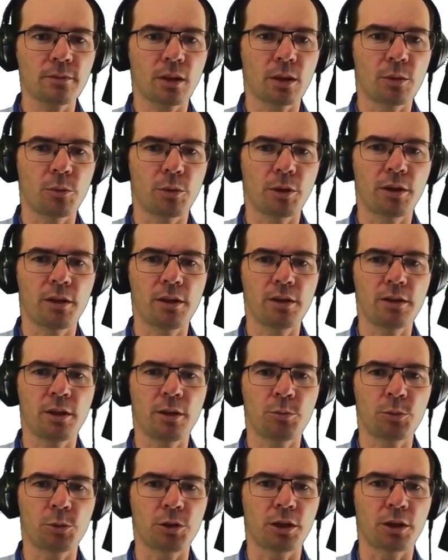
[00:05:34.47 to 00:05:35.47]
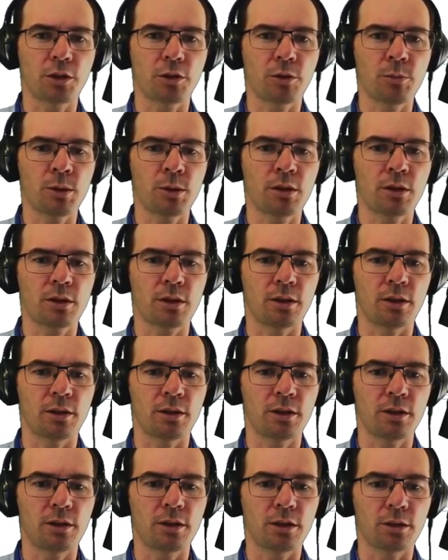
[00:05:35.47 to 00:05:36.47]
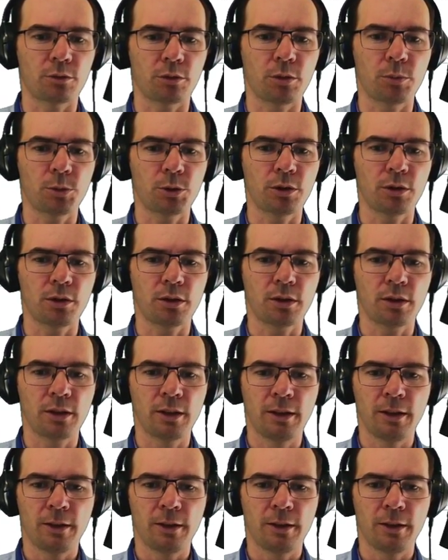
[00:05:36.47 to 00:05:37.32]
with these input arguments and these descriptions.